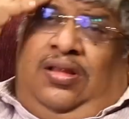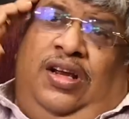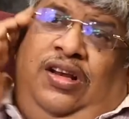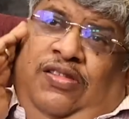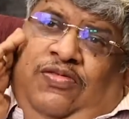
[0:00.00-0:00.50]

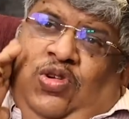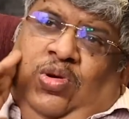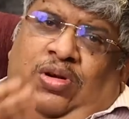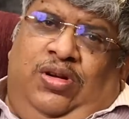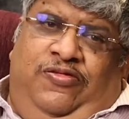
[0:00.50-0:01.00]
That gives
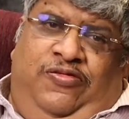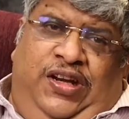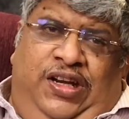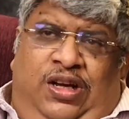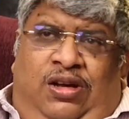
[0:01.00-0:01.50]
you a rough
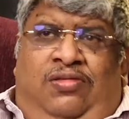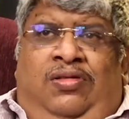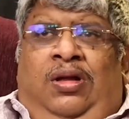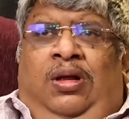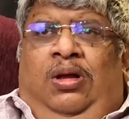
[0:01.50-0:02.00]
idea
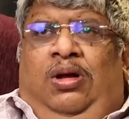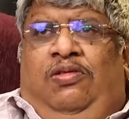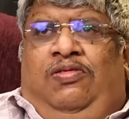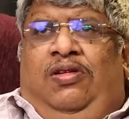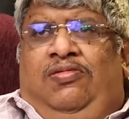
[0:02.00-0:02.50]

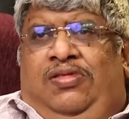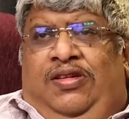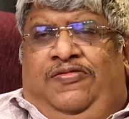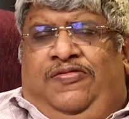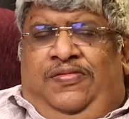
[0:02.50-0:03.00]
of how
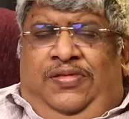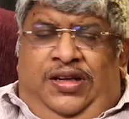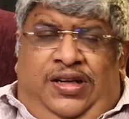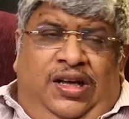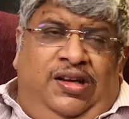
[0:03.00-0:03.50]
tough
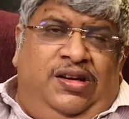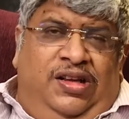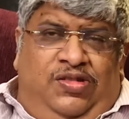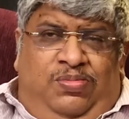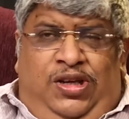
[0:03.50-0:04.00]
it
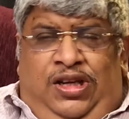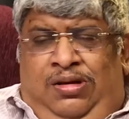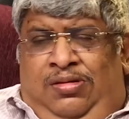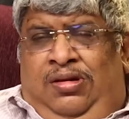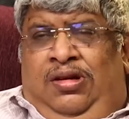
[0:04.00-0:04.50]
has
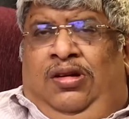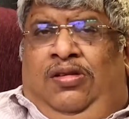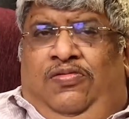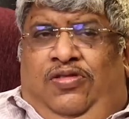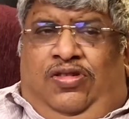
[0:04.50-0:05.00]
been
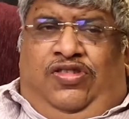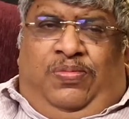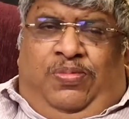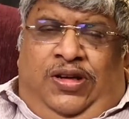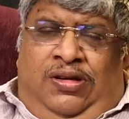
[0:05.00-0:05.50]
for
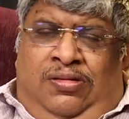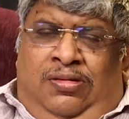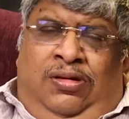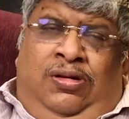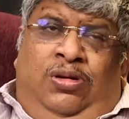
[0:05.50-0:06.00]
Japan
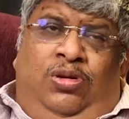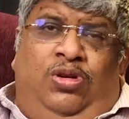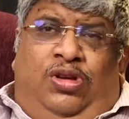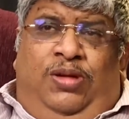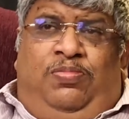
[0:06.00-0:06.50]

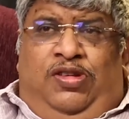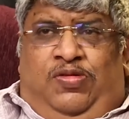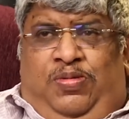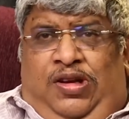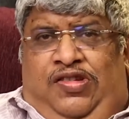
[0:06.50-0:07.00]
to keep
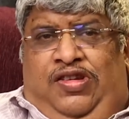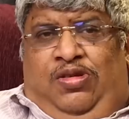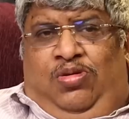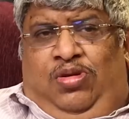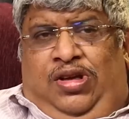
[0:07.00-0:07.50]
this
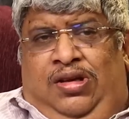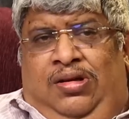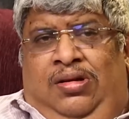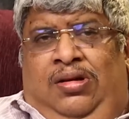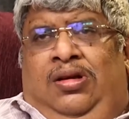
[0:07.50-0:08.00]
policy going.
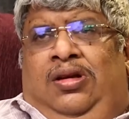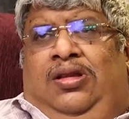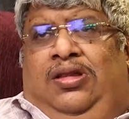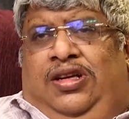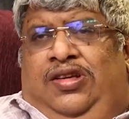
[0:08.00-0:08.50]

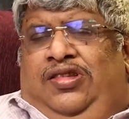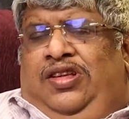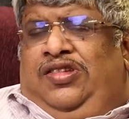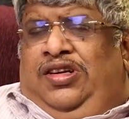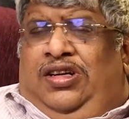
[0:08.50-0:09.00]
That is,
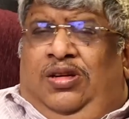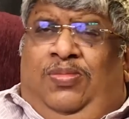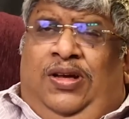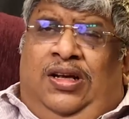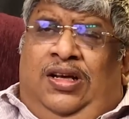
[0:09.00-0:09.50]
the central
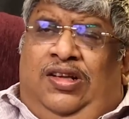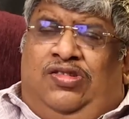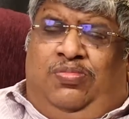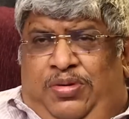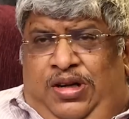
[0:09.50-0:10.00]
bank
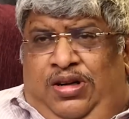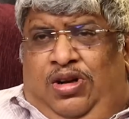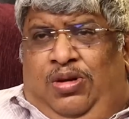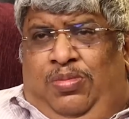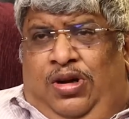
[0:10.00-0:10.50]
has to
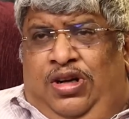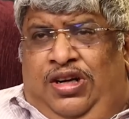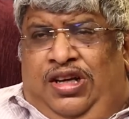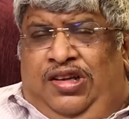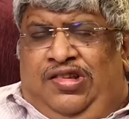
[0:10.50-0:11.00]
print or
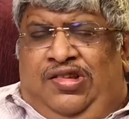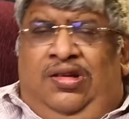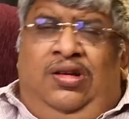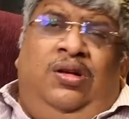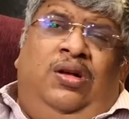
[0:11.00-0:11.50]

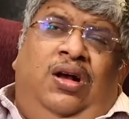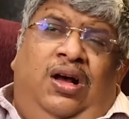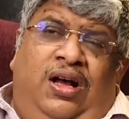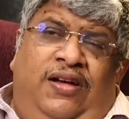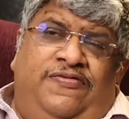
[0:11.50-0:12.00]
monetize
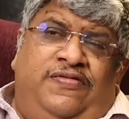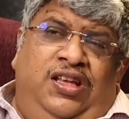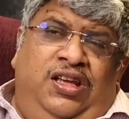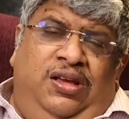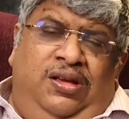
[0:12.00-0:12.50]
half
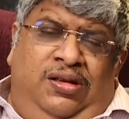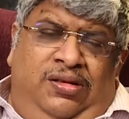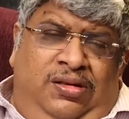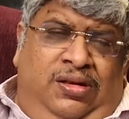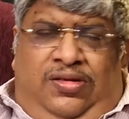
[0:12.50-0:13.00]
the
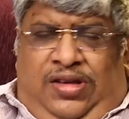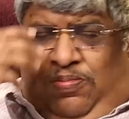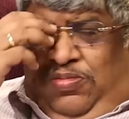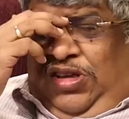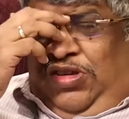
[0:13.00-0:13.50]

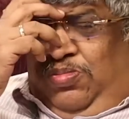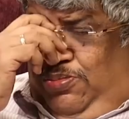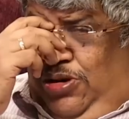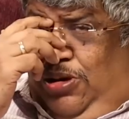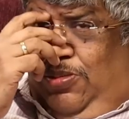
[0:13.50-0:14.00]
Japanese
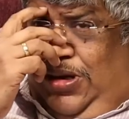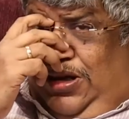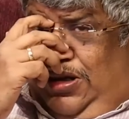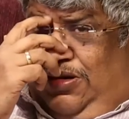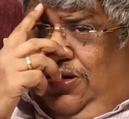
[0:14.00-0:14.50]
bond
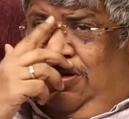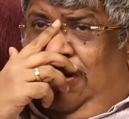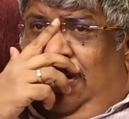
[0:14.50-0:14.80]
market,